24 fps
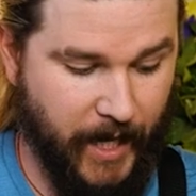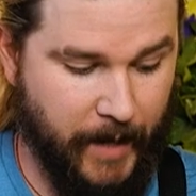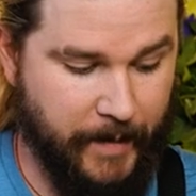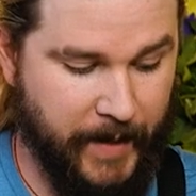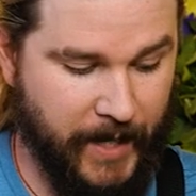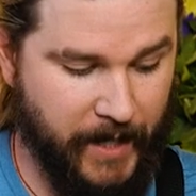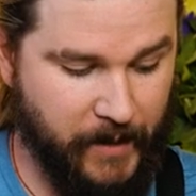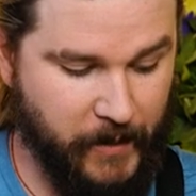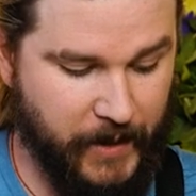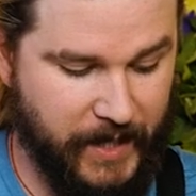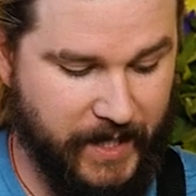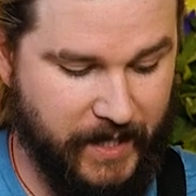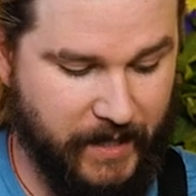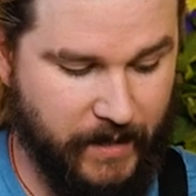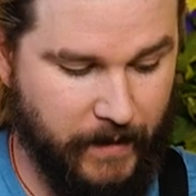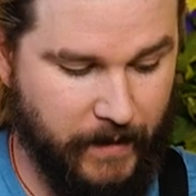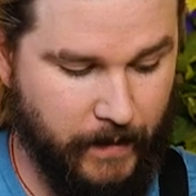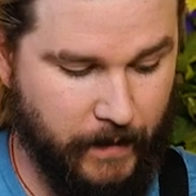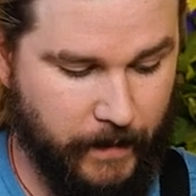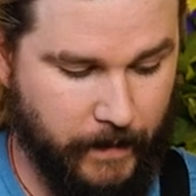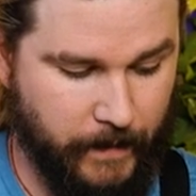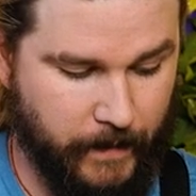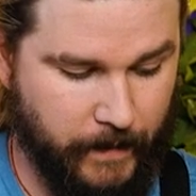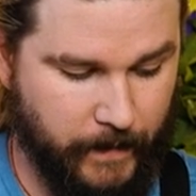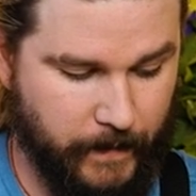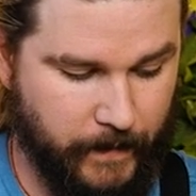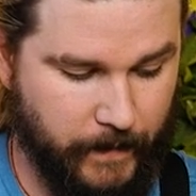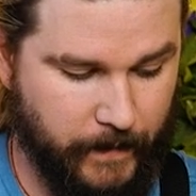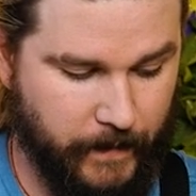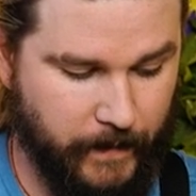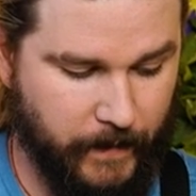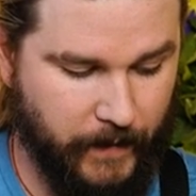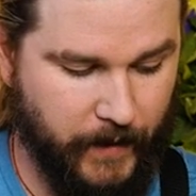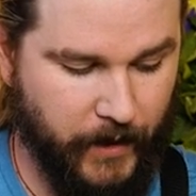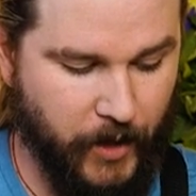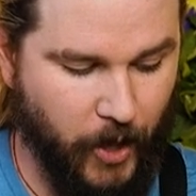I mean,
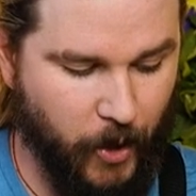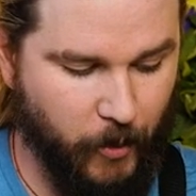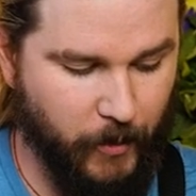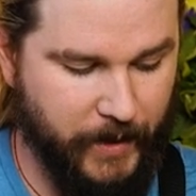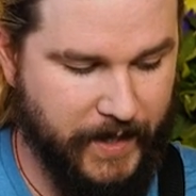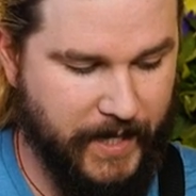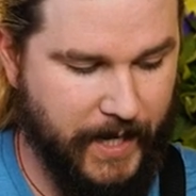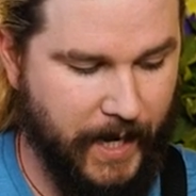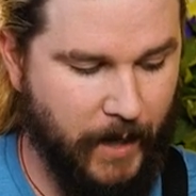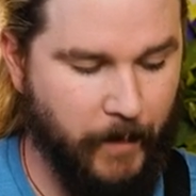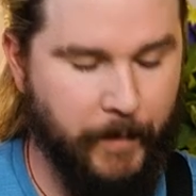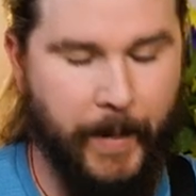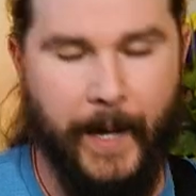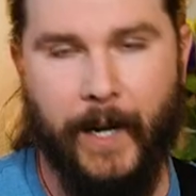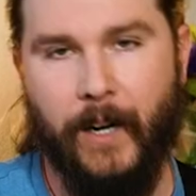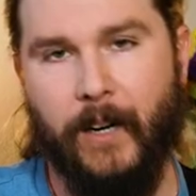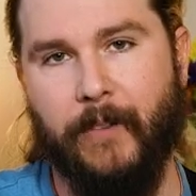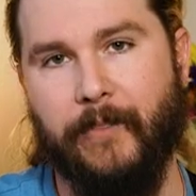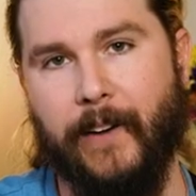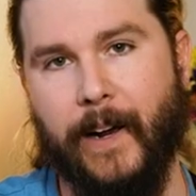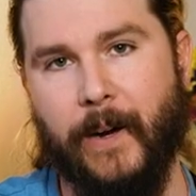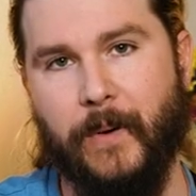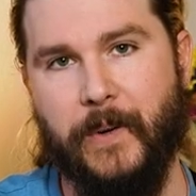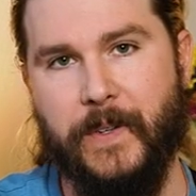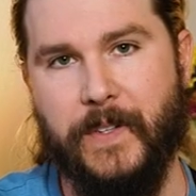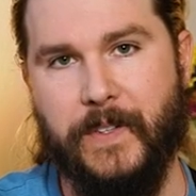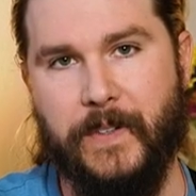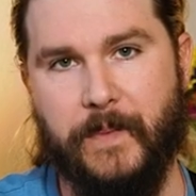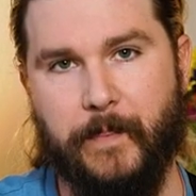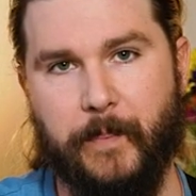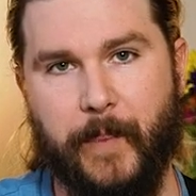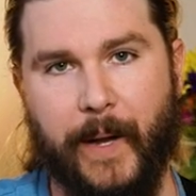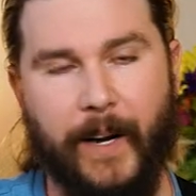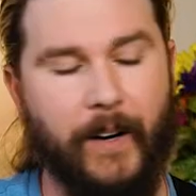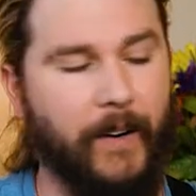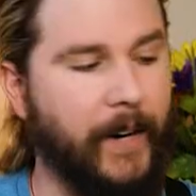the note would sound better if I
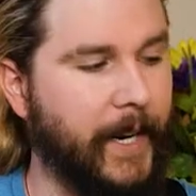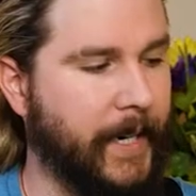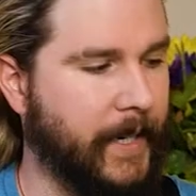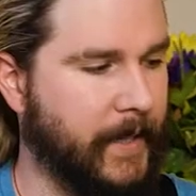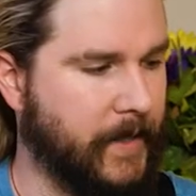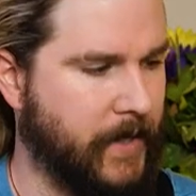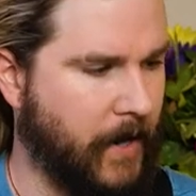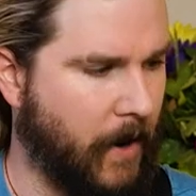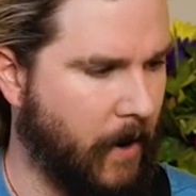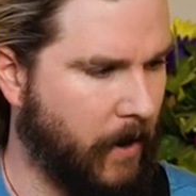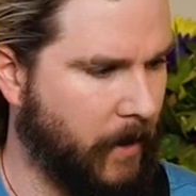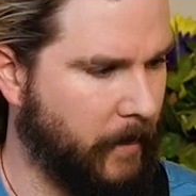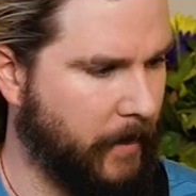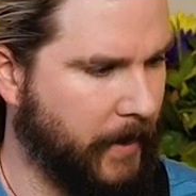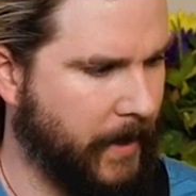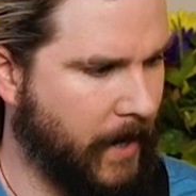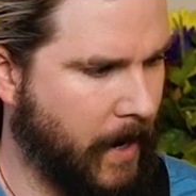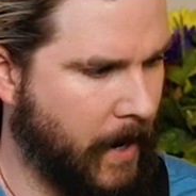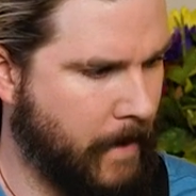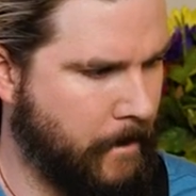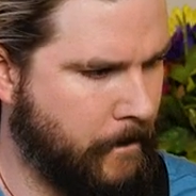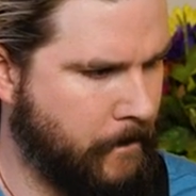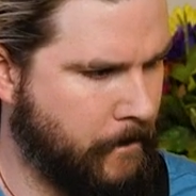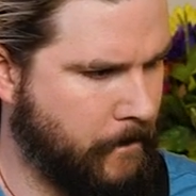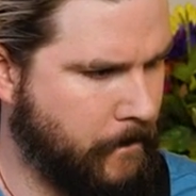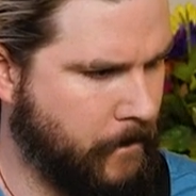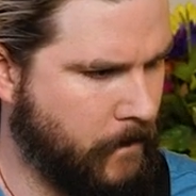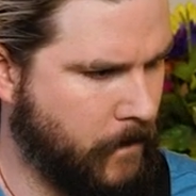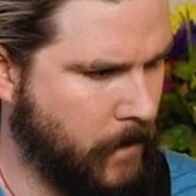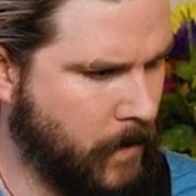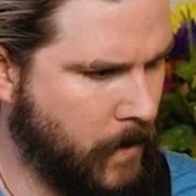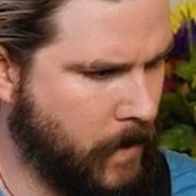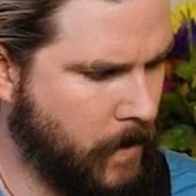was better at guitar, but I'm